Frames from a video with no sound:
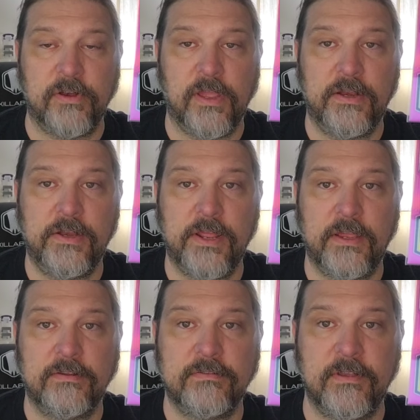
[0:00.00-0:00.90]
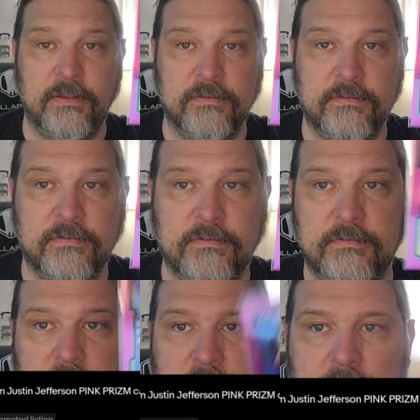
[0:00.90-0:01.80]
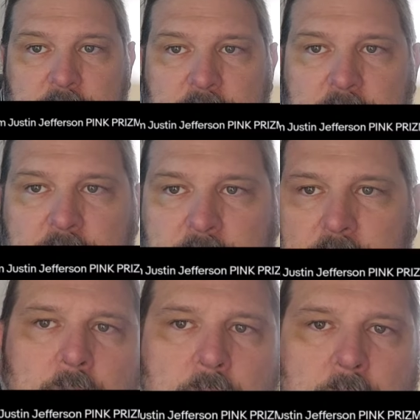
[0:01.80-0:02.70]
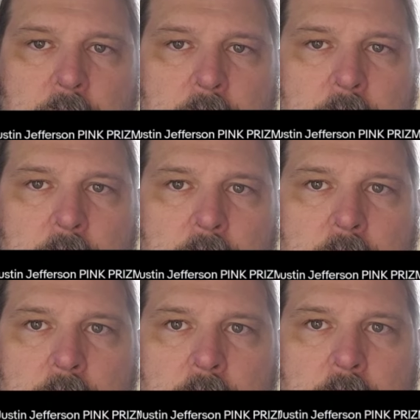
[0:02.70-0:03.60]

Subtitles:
Justin Jefferson for $4.99.